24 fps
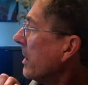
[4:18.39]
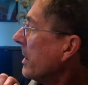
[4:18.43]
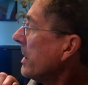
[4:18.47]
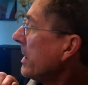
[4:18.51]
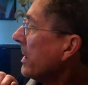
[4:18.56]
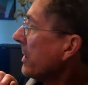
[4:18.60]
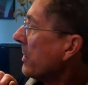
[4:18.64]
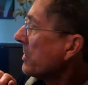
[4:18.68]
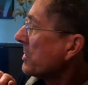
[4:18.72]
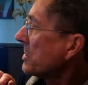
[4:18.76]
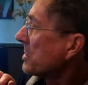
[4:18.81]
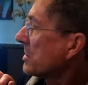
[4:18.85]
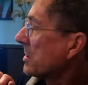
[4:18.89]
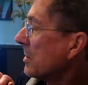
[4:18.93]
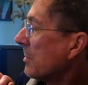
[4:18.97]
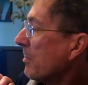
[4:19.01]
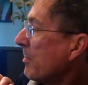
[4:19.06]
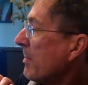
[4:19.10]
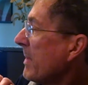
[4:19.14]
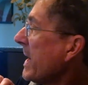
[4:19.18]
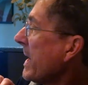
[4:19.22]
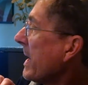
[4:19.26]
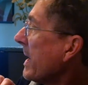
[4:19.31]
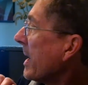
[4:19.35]
Here's
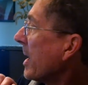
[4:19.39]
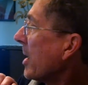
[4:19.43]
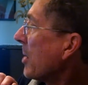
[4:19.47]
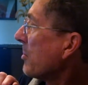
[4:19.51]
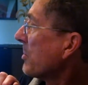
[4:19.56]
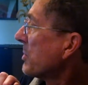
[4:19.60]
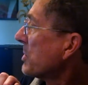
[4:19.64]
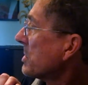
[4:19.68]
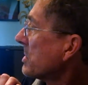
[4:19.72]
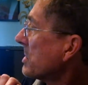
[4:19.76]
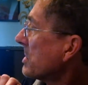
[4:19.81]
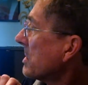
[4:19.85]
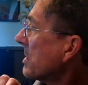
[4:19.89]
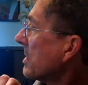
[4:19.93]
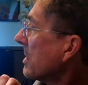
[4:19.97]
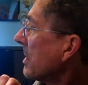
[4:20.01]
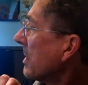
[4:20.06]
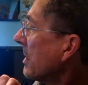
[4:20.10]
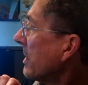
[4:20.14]
some maps.